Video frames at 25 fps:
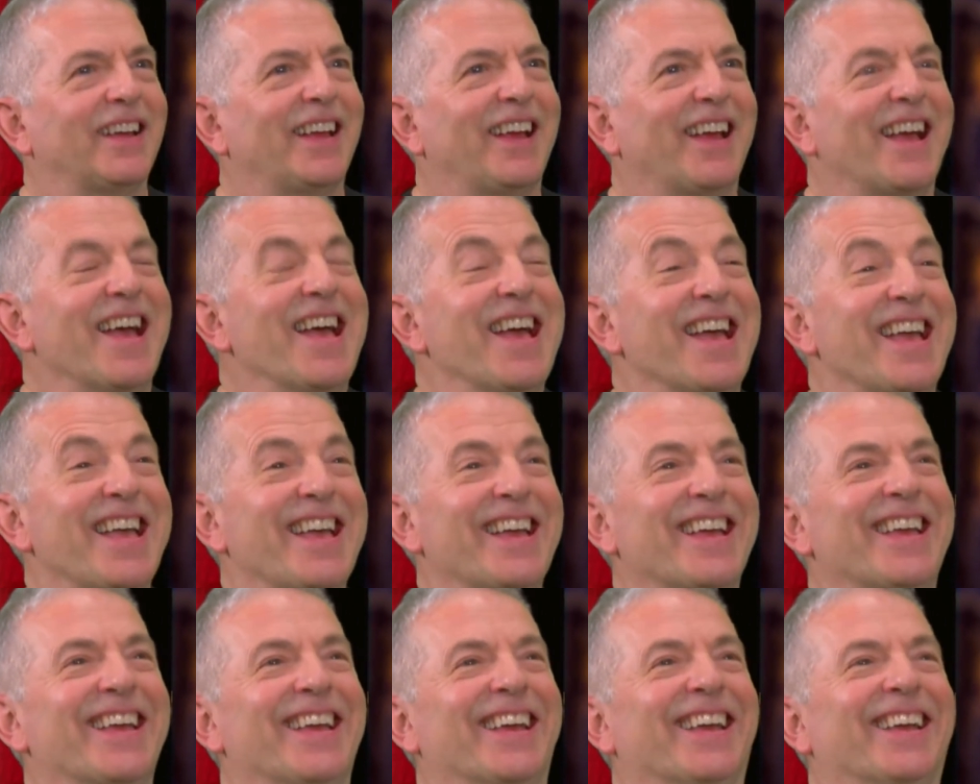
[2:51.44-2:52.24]

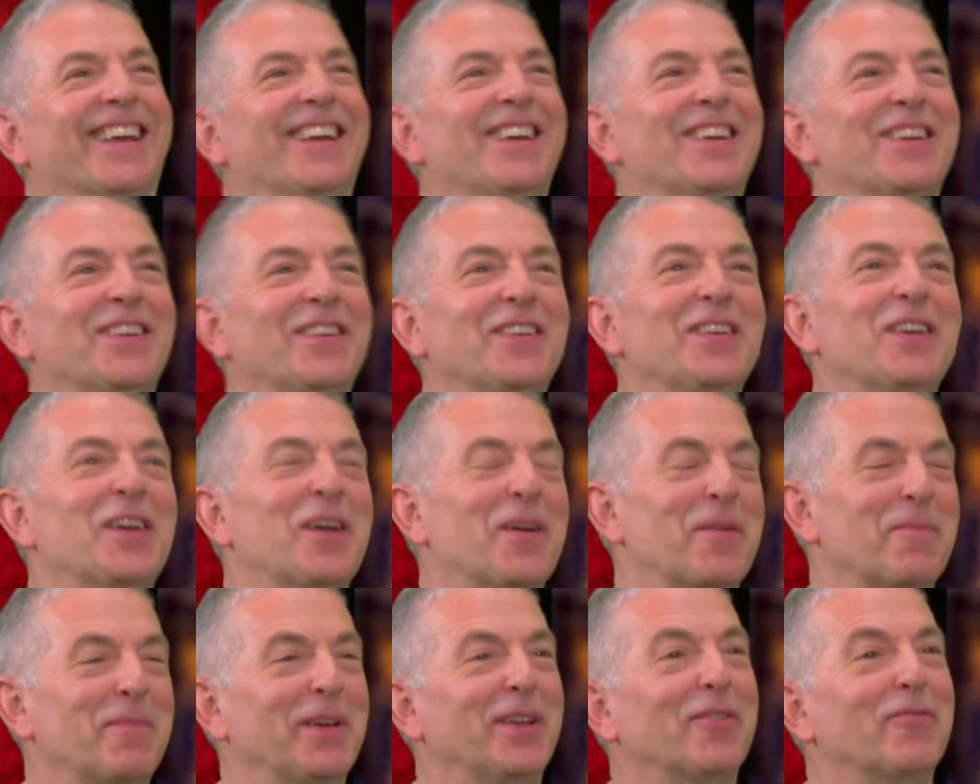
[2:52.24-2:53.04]

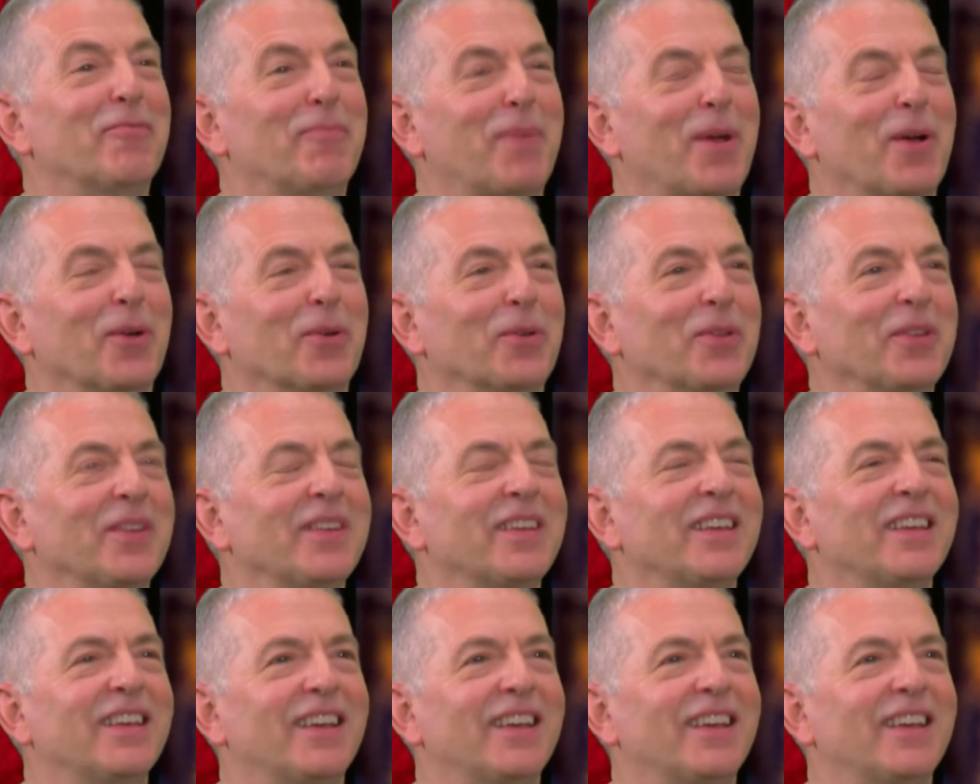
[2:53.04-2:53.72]
A bit of both.